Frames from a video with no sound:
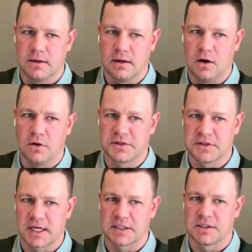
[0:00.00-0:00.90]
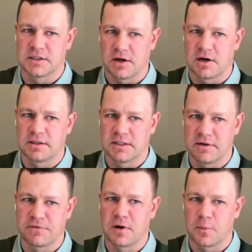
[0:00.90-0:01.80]
all the sections are
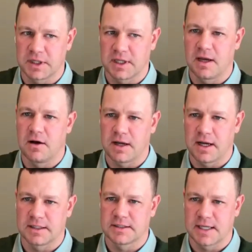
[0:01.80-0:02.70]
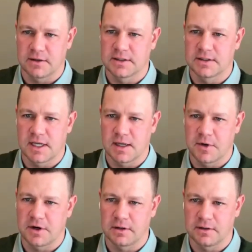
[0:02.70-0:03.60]
different, but they all kind of sound the same
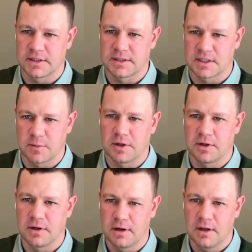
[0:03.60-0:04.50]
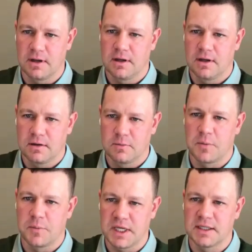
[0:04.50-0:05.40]
and are at least similar. Right.
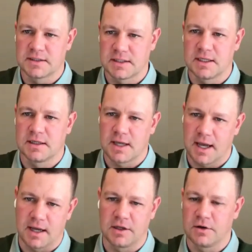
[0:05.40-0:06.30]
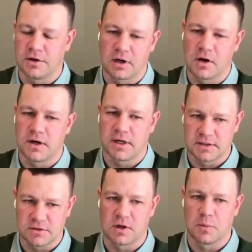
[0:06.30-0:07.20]
But BEC, yeah, you're going
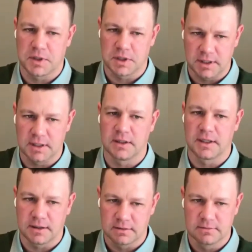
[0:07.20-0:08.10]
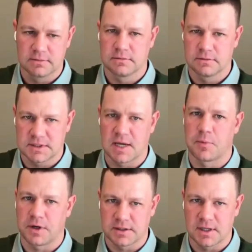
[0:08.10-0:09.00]
into completely
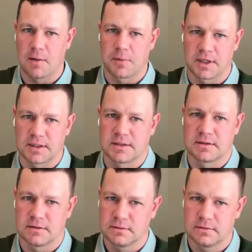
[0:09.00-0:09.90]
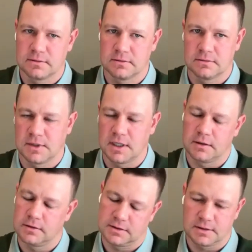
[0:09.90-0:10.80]
separate topics.
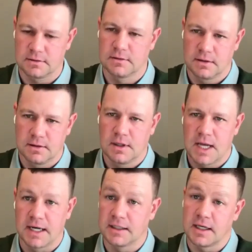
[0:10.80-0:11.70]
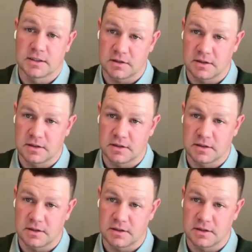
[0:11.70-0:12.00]
Yeah, just and it does it.